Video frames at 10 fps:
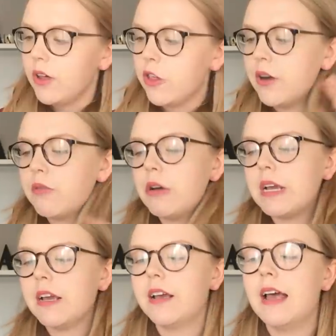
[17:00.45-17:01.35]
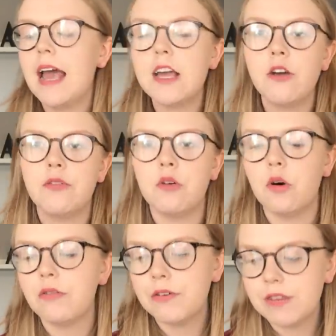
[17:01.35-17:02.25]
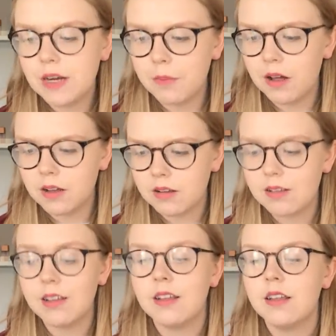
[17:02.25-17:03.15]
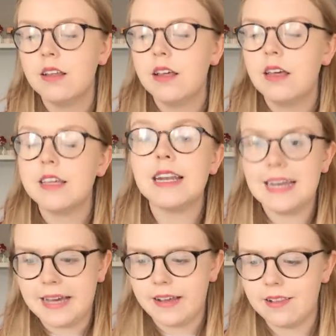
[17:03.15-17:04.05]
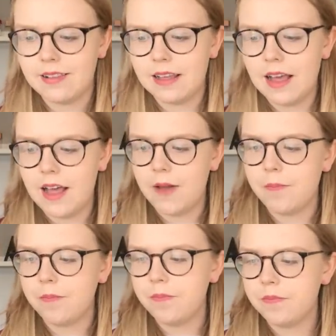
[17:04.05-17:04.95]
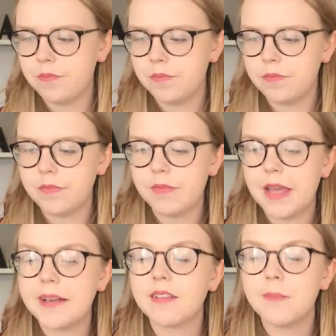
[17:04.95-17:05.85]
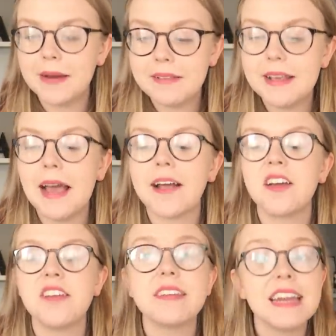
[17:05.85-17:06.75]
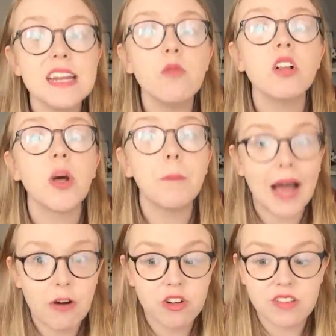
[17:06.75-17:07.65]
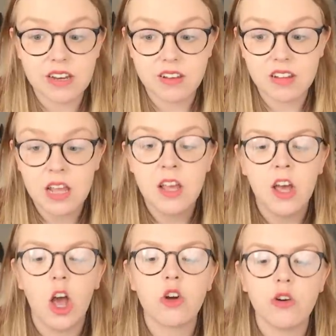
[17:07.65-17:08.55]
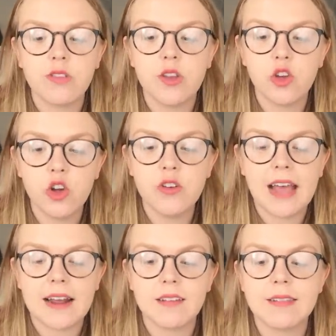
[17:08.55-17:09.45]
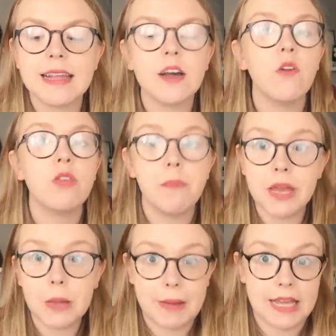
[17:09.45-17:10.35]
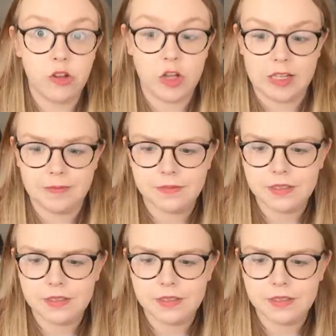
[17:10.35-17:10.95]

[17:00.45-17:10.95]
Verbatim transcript: Question 3, A04, 15 marks. Your links. Explicit and continual comparisons across the two texts. Think of the big picture.